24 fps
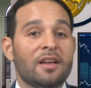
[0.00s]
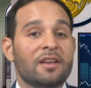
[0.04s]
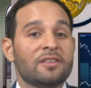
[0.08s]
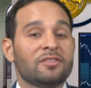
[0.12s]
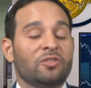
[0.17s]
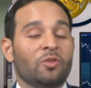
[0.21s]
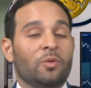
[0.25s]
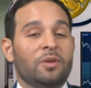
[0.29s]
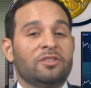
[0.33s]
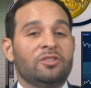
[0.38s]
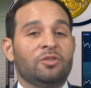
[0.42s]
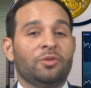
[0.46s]

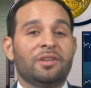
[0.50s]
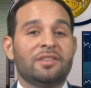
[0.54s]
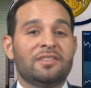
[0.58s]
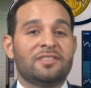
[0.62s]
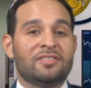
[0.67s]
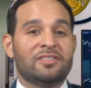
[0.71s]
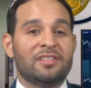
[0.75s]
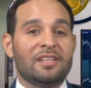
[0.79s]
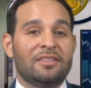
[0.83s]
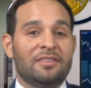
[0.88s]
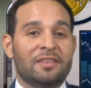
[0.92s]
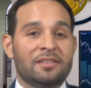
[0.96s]
So as you can
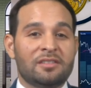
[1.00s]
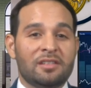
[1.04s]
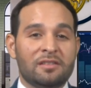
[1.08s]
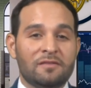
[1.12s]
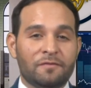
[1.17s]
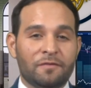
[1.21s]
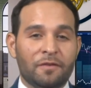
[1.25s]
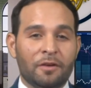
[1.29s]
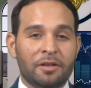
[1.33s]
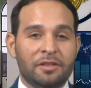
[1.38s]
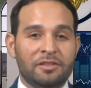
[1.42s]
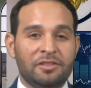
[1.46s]
see, this
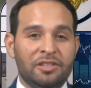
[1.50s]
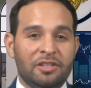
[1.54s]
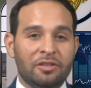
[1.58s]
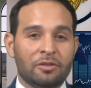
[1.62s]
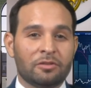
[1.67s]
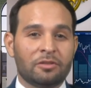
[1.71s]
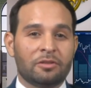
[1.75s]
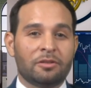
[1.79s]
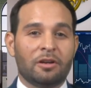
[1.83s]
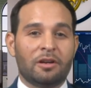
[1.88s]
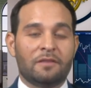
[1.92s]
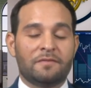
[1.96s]
inverted
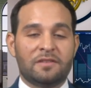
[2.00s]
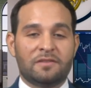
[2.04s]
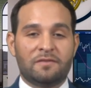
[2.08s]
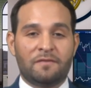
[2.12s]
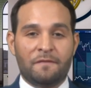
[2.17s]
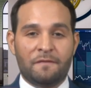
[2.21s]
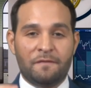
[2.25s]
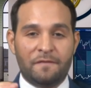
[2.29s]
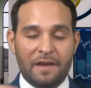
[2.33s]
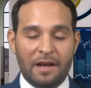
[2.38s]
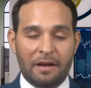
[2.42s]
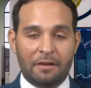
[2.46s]
yield curve is
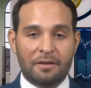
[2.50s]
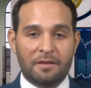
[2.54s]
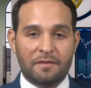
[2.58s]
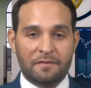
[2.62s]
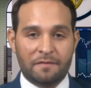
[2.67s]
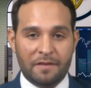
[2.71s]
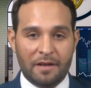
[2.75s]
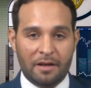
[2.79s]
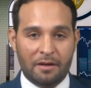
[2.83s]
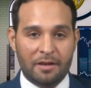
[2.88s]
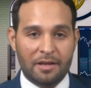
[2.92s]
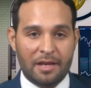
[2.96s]

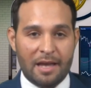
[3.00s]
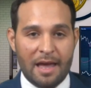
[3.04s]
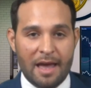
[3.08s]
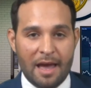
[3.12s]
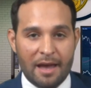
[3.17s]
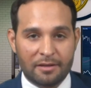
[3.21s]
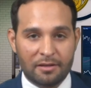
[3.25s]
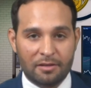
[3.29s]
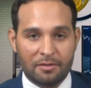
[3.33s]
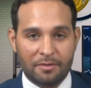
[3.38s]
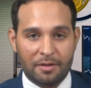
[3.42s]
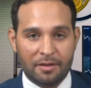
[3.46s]
very
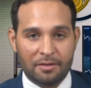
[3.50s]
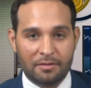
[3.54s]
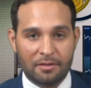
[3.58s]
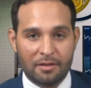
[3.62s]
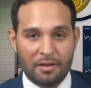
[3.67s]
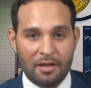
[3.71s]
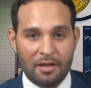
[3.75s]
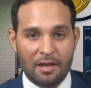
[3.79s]
accurate.